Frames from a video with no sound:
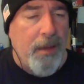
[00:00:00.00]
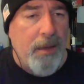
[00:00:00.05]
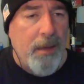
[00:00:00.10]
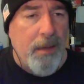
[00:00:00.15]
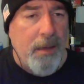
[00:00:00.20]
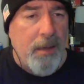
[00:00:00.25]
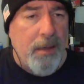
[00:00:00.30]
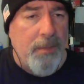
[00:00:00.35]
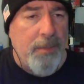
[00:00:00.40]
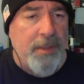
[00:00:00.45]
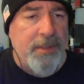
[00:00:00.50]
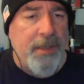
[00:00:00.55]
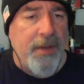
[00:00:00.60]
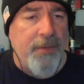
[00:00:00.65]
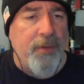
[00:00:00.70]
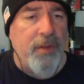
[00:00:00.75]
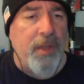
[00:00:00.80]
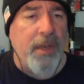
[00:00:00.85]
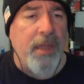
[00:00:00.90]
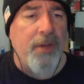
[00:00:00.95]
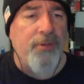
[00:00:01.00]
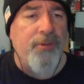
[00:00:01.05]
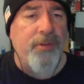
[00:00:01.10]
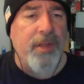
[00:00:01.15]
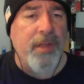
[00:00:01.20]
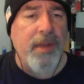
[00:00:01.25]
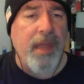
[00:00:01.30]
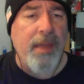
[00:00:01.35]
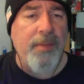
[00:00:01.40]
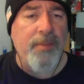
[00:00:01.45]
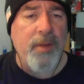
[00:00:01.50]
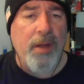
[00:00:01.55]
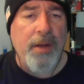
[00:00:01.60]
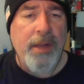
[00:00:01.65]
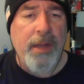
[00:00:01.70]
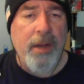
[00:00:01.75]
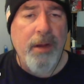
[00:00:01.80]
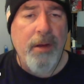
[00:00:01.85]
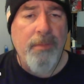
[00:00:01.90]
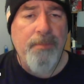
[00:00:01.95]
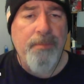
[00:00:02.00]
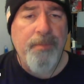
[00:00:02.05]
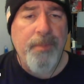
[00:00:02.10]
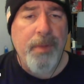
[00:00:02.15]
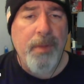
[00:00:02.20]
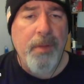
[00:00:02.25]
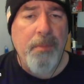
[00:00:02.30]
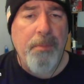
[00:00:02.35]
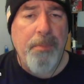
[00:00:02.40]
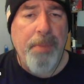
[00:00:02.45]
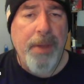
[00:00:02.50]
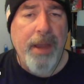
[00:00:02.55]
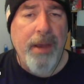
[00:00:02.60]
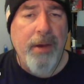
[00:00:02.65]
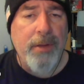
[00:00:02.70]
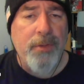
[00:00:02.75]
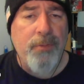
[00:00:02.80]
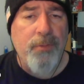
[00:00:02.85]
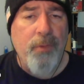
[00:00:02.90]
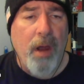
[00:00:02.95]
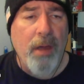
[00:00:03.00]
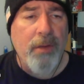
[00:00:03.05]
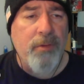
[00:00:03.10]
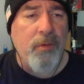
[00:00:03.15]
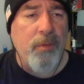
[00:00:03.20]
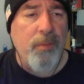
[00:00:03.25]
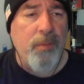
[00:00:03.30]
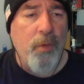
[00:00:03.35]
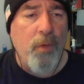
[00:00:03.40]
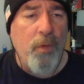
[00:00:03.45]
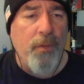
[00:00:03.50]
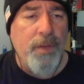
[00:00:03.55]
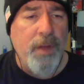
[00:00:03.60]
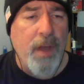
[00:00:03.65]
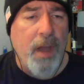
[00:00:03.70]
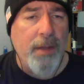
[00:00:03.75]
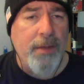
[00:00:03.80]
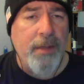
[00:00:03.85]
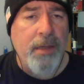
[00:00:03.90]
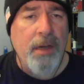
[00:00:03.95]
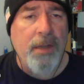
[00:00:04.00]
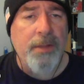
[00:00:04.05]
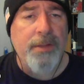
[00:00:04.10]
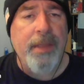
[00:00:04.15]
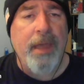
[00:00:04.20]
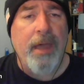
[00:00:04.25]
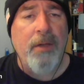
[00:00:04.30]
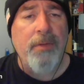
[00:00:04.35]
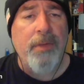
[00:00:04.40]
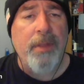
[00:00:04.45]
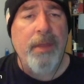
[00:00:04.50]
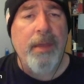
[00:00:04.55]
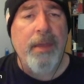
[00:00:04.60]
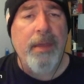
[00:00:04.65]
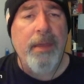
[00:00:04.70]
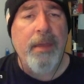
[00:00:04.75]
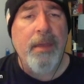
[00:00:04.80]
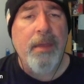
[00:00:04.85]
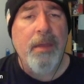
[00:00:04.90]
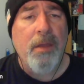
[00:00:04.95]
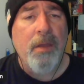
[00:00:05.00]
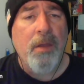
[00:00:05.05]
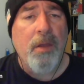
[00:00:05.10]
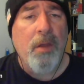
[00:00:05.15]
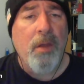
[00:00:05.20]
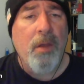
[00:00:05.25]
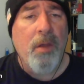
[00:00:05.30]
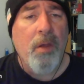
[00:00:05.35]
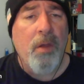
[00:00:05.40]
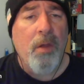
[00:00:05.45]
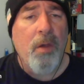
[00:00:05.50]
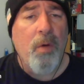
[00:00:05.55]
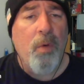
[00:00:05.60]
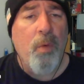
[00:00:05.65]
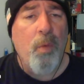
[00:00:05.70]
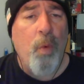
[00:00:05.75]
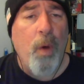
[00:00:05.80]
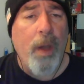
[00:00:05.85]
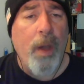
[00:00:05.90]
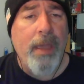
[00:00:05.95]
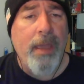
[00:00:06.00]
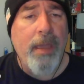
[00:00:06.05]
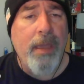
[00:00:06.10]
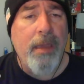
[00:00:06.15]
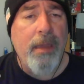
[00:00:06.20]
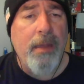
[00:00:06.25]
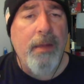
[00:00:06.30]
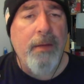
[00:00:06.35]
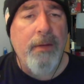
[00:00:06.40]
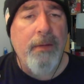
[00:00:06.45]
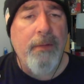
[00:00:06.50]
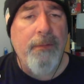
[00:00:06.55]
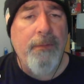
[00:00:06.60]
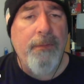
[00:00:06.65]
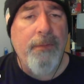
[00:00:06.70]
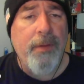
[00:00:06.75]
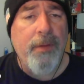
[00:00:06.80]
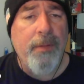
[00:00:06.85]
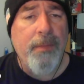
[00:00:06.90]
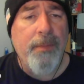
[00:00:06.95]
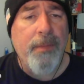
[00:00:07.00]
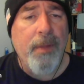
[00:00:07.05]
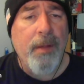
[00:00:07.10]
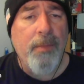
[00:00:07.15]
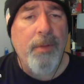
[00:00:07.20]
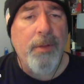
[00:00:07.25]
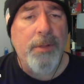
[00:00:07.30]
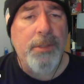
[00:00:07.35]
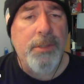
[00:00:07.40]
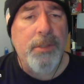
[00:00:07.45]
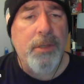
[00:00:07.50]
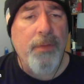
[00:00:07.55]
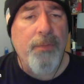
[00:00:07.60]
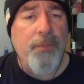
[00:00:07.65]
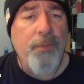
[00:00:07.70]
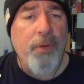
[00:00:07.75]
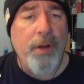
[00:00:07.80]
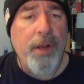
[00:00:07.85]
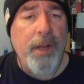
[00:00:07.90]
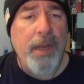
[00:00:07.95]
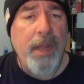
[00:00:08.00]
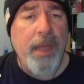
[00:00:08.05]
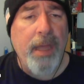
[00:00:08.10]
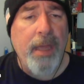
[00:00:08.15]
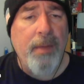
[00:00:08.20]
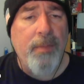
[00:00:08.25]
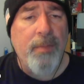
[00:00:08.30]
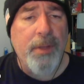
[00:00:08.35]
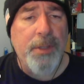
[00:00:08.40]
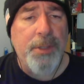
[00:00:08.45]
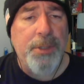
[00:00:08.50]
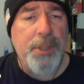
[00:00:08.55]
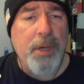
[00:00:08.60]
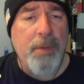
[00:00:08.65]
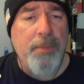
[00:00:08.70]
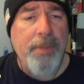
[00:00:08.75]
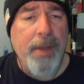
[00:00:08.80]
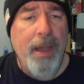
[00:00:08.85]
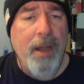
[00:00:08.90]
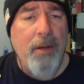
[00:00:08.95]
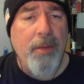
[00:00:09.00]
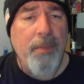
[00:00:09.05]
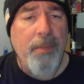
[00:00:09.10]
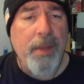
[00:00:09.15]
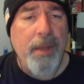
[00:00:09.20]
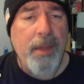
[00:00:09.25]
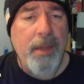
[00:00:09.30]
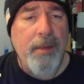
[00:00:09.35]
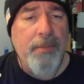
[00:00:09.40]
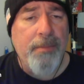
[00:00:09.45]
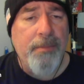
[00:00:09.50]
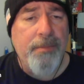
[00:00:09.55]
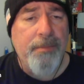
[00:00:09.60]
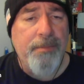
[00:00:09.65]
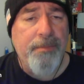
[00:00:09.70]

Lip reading: Let's see if there's any interesting names on here. Bears roster moves on cut down day. Waived. Looking for any names that jump out at me.